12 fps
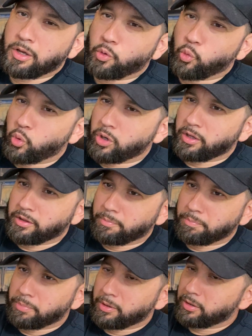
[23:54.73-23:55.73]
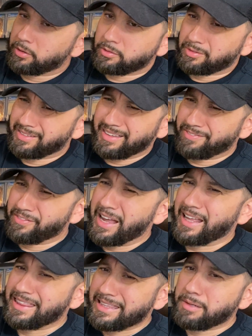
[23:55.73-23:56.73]
one of the books, if
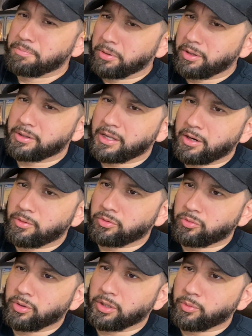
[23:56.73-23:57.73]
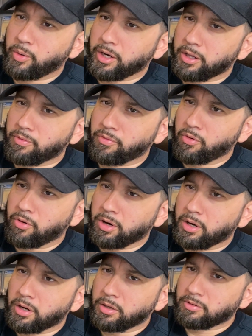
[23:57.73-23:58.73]
not the book, that I was really waiting
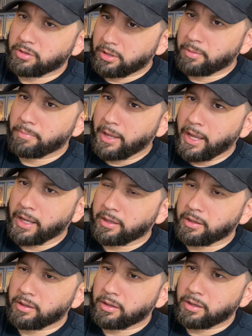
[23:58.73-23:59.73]
for to come back.